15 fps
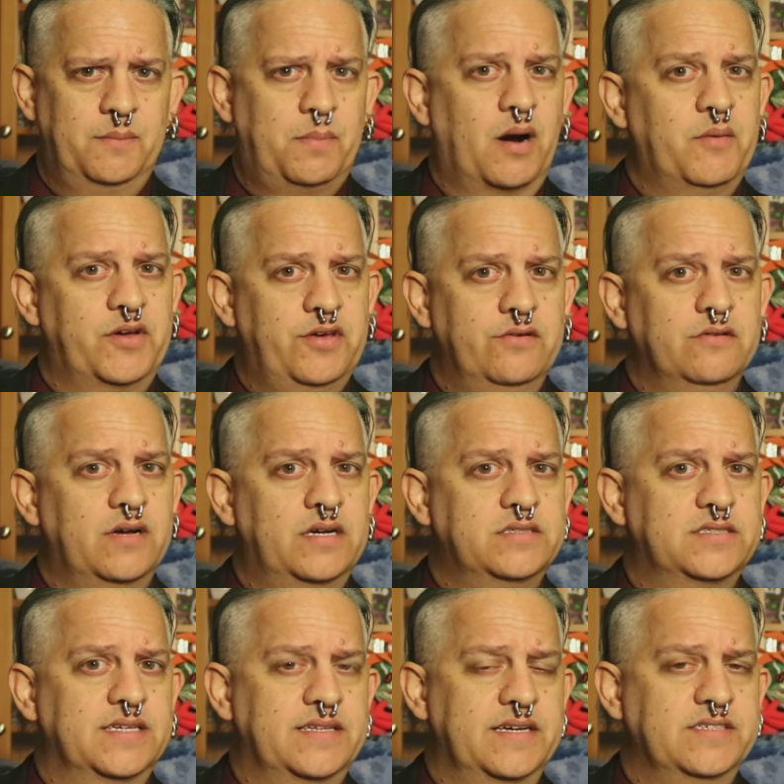barbecue
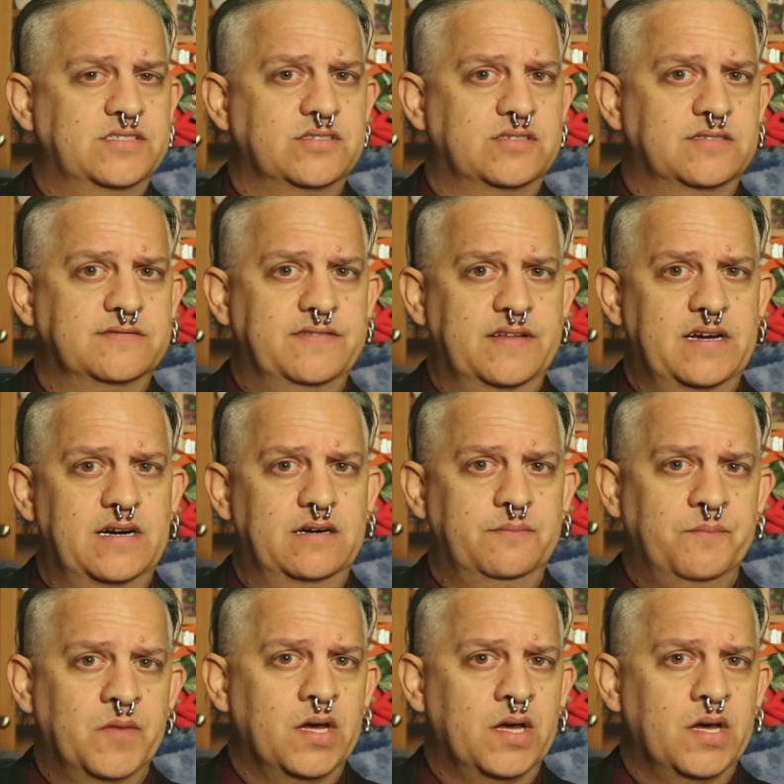lunch that they serve there.